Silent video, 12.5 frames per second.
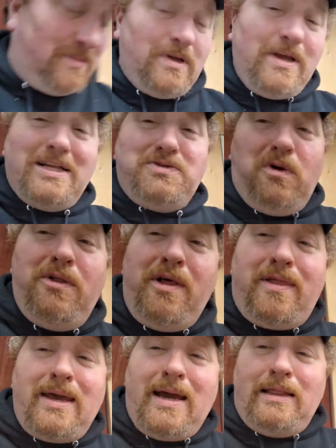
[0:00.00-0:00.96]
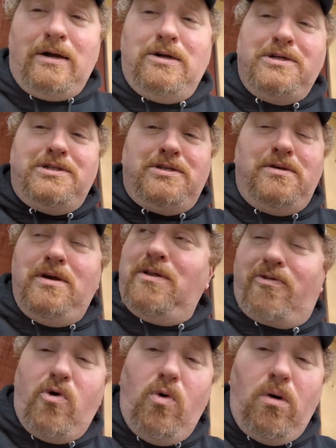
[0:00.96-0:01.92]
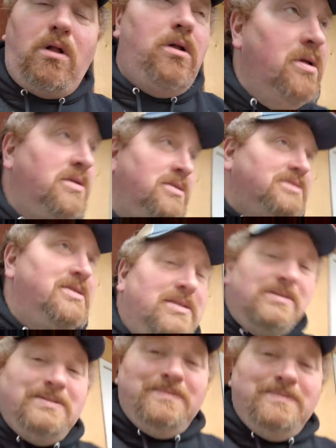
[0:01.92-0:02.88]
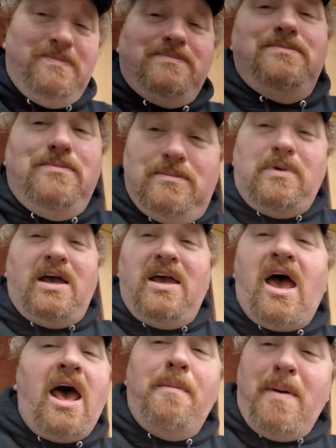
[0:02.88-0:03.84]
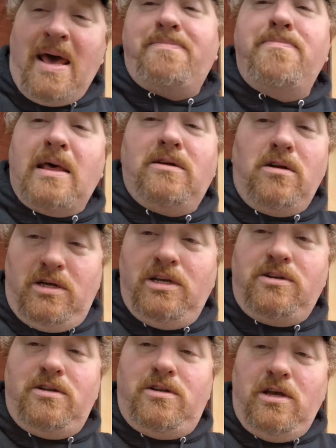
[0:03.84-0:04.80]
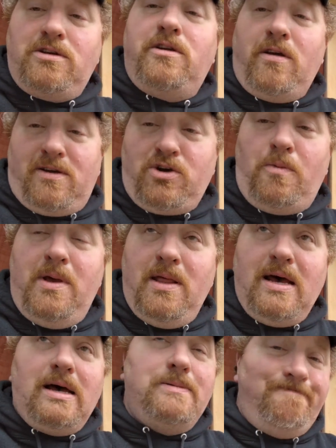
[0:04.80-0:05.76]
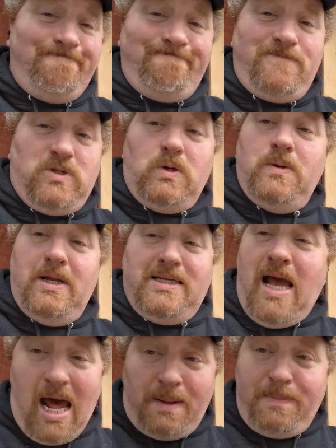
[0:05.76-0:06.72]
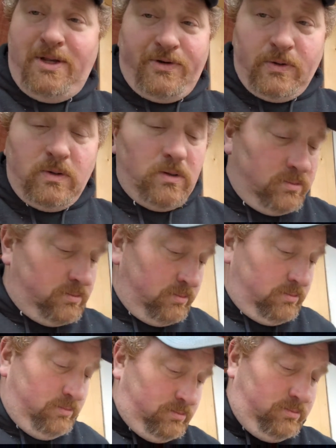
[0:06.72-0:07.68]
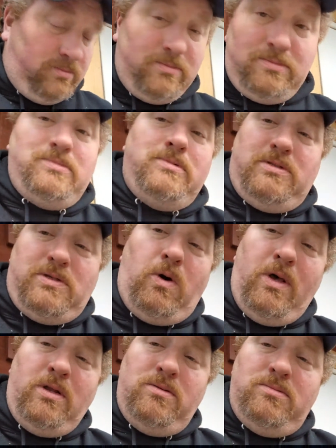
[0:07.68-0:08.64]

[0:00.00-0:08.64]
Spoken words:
That's the only thing I learned in school. I had a math teacher show me that. So it's got to be true. Don't it?